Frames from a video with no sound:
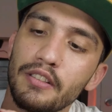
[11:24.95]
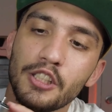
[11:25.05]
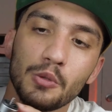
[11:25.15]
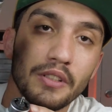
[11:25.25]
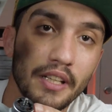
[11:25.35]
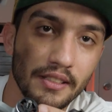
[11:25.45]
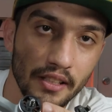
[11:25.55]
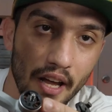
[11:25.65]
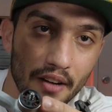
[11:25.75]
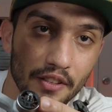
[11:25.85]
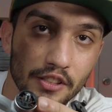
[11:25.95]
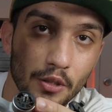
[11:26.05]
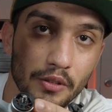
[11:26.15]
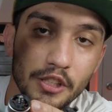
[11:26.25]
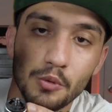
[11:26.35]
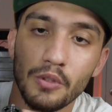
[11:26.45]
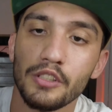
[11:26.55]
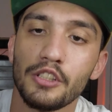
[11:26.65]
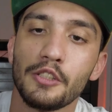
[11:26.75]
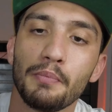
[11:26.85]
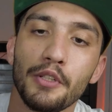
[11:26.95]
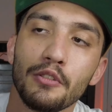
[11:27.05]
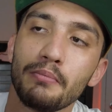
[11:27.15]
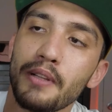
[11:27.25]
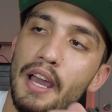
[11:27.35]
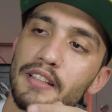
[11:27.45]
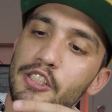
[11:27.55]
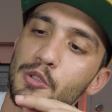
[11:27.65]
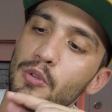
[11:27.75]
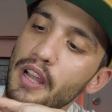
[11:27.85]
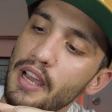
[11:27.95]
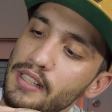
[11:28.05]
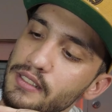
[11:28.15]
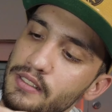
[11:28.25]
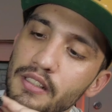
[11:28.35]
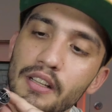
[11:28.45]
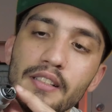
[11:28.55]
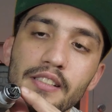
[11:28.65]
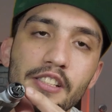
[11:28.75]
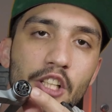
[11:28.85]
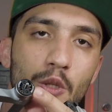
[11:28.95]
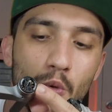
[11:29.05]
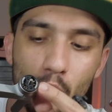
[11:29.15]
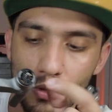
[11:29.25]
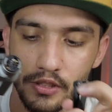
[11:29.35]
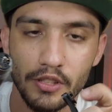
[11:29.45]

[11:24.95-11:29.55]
This one doesn't have it. So this one is pure black, this one has the silver one.